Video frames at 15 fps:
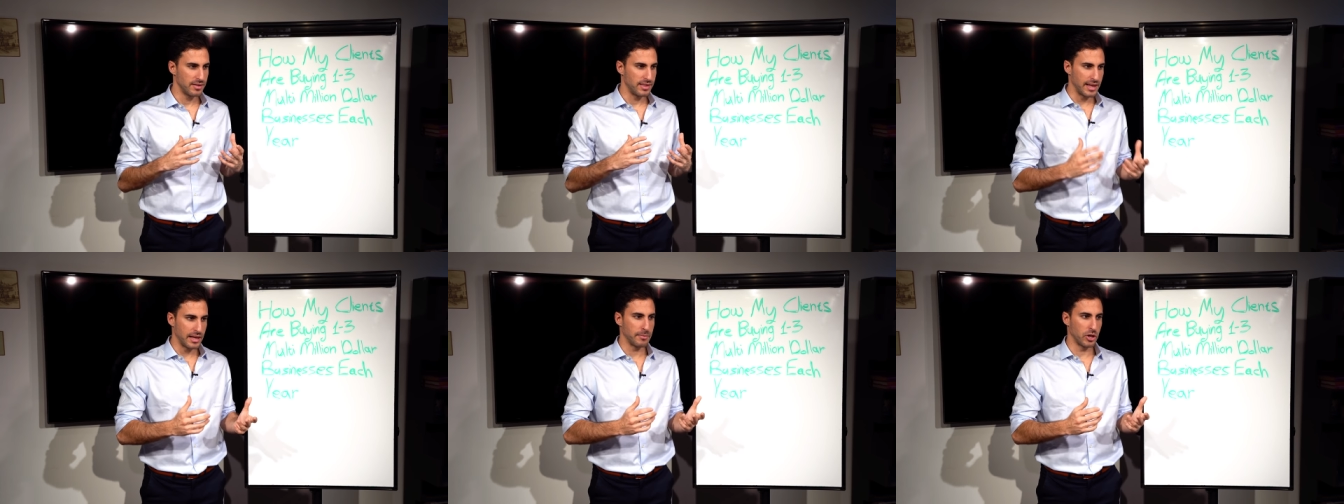
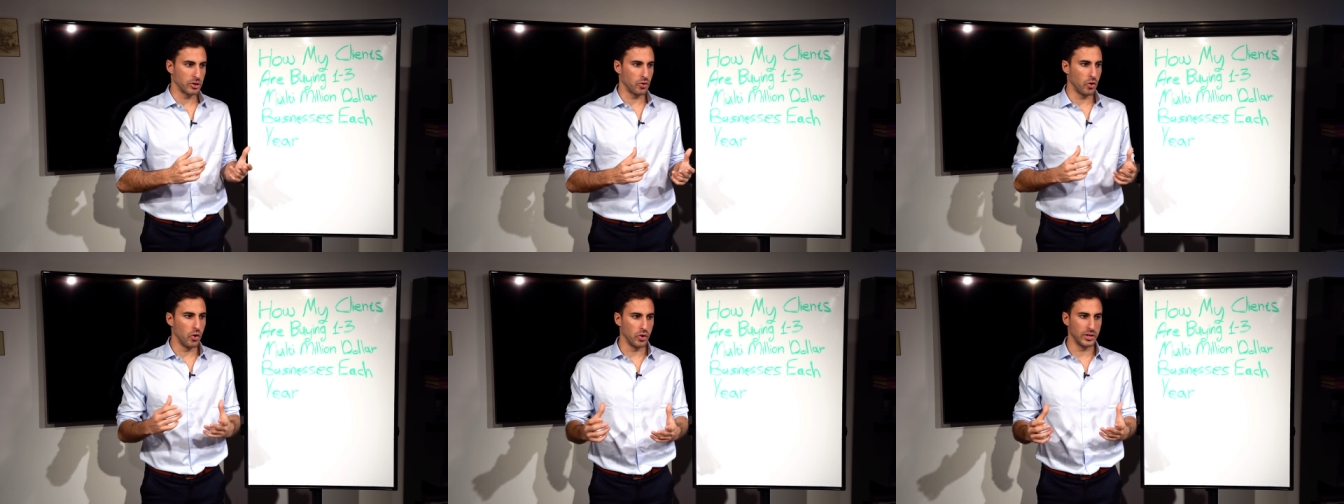Think
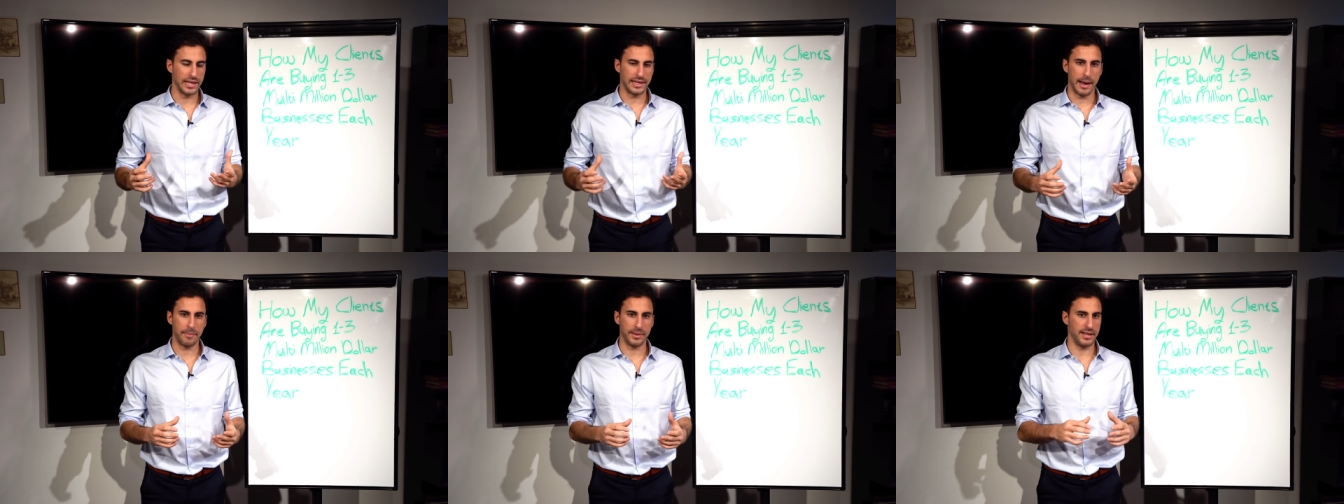about all the
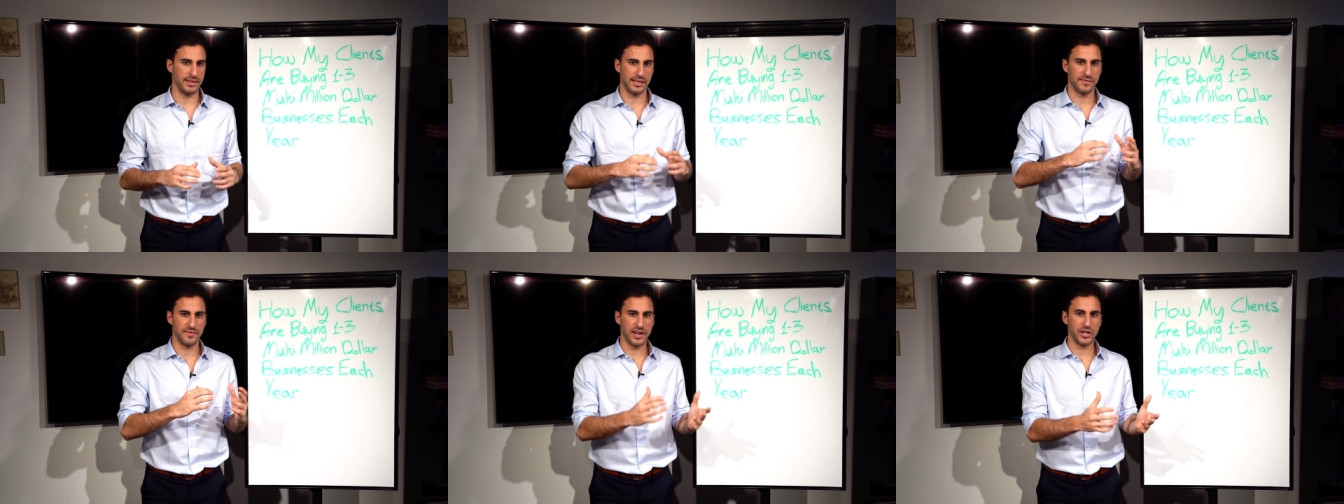companies
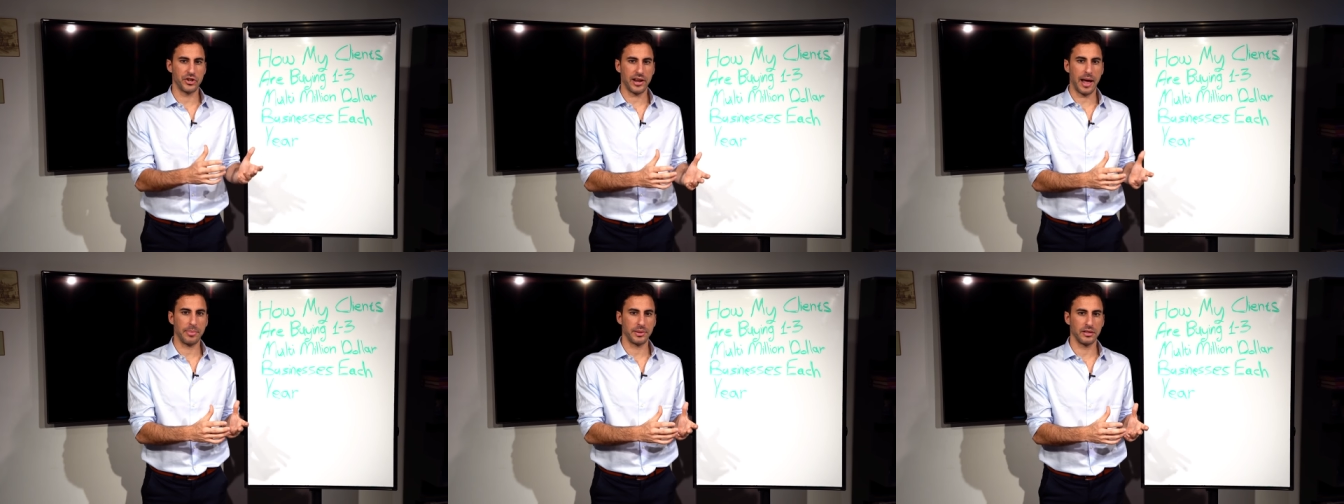that venture
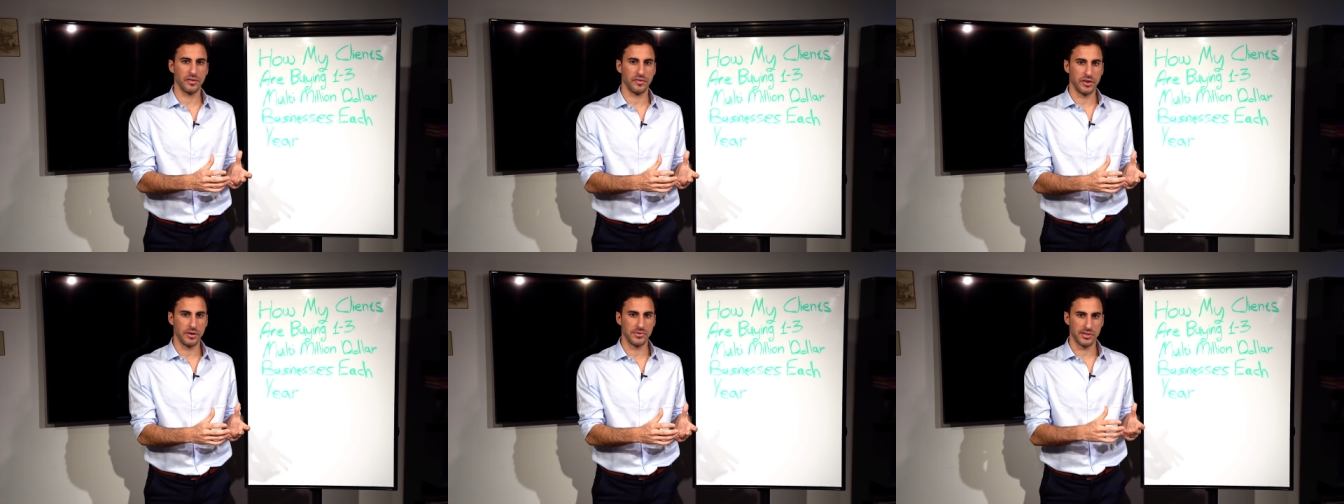capital
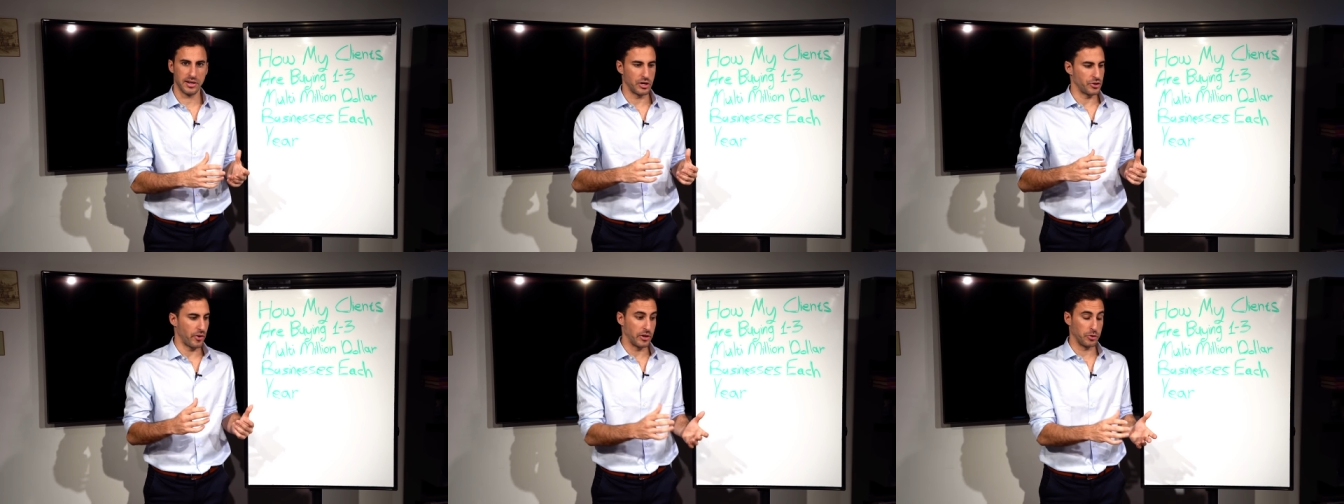firms
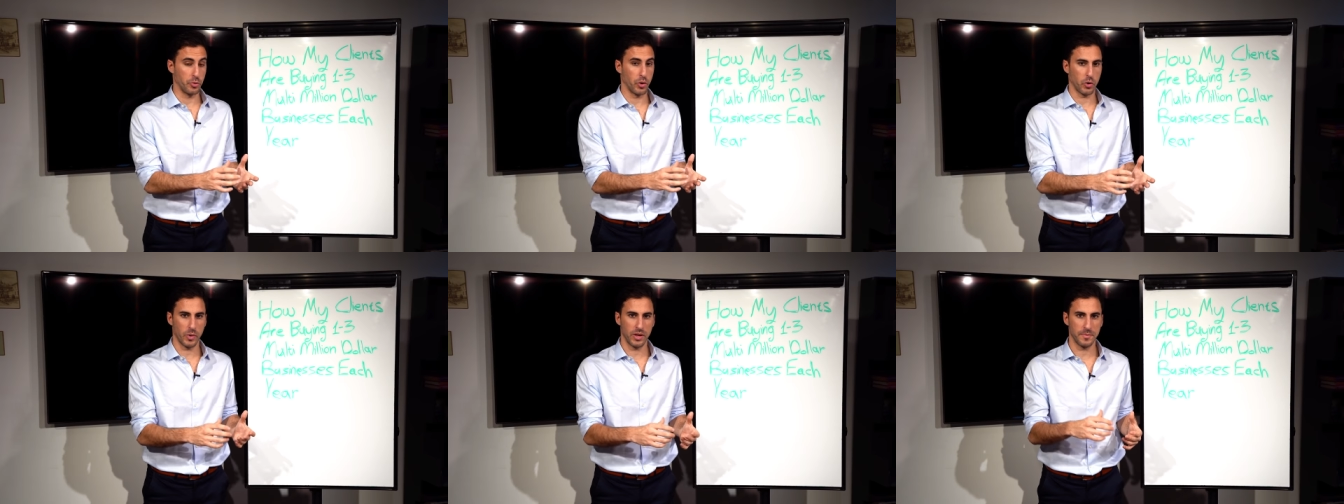are trying to
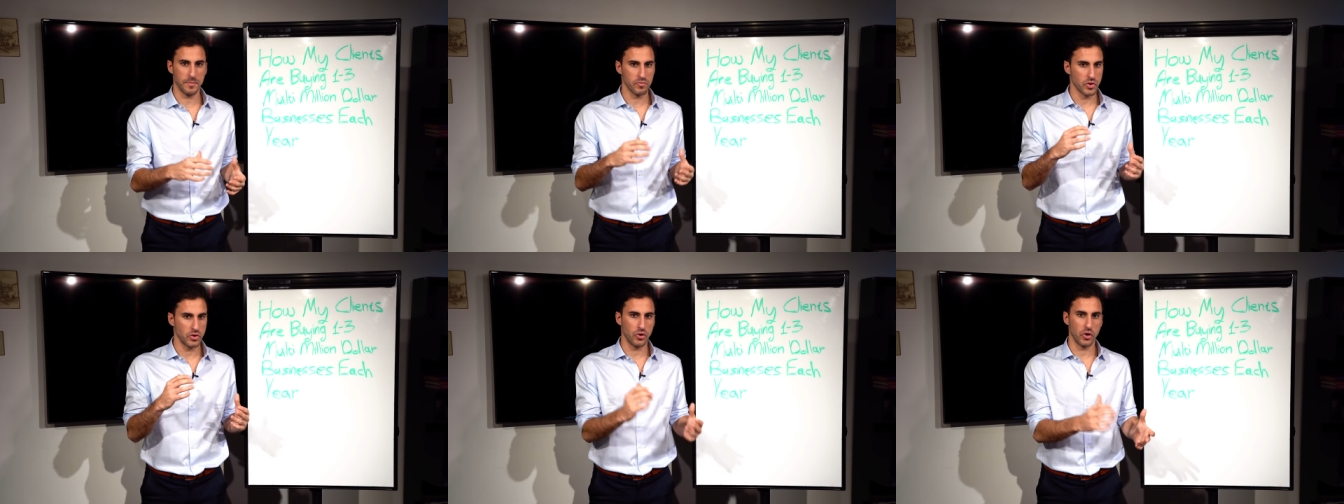work with.